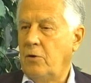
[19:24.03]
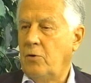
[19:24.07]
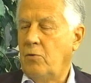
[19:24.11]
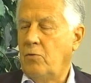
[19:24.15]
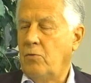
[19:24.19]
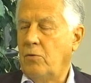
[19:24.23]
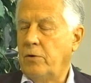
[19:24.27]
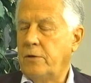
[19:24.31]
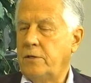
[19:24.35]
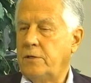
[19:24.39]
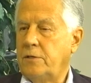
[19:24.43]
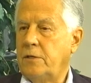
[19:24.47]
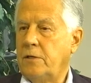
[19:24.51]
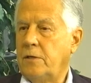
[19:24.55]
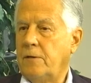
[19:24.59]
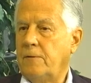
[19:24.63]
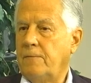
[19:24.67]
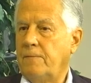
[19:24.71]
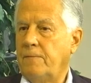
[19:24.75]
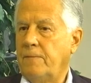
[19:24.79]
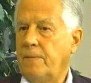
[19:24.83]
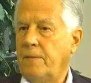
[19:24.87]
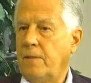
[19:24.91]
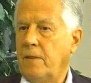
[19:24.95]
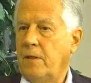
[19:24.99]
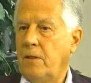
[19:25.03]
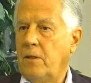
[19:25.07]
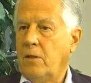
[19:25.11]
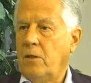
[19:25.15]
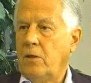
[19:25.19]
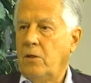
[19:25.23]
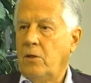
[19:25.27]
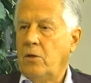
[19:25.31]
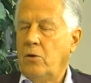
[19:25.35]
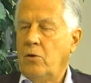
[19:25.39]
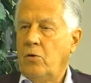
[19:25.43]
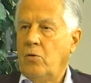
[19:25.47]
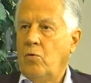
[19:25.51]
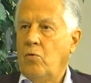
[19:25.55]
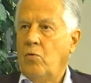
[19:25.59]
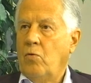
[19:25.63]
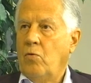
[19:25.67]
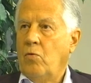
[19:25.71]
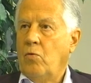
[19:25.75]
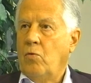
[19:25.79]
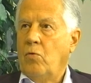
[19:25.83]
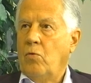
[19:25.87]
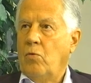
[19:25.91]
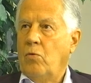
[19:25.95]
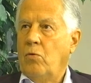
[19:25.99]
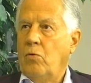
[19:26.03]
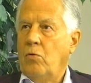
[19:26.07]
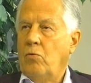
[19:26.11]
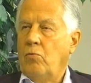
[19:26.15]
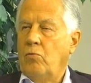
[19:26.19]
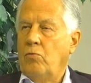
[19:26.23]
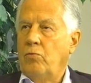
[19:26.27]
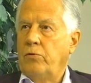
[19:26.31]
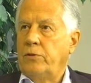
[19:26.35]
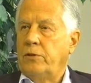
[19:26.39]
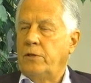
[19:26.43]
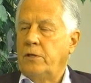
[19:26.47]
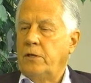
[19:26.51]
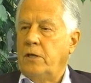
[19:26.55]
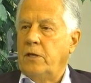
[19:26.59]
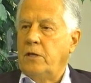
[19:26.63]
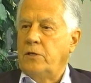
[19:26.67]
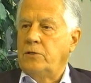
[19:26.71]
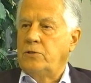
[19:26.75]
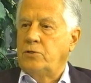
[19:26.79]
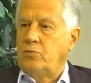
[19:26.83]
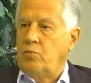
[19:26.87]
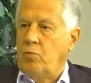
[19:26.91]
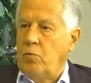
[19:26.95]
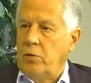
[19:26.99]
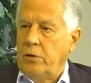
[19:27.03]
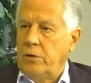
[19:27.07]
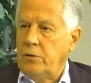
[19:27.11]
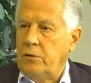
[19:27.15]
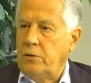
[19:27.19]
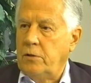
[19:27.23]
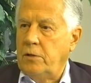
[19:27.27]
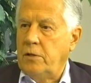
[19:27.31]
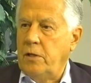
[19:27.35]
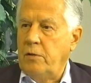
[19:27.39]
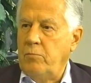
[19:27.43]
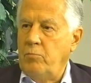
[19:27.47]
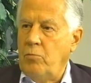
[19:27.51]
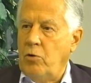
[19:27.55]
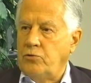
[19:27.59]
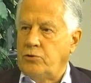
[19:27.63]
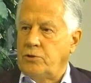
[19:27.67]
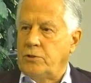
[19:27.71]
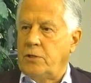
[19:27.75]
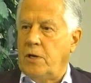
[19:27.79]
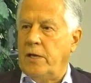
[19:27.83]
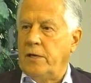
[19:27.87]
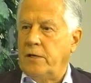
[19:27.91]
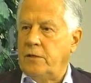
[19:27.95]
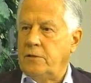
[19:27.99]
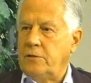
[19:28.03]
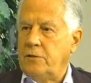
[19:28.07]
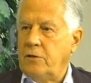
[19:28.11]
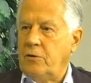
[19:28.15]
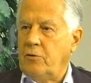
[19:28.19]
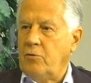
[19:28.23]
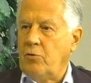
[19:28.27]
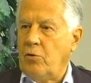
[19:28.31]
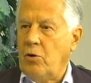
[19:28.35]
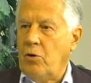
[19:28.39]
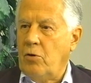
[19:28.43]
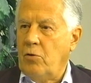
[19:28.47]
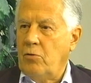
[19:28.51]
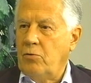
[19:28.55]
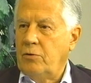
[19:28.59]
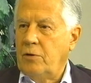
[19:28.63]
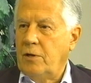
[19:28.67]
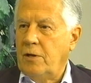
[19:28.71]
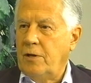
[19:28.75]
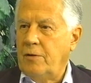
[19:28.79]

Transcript: what uh, with the kids, what do they most like to grow?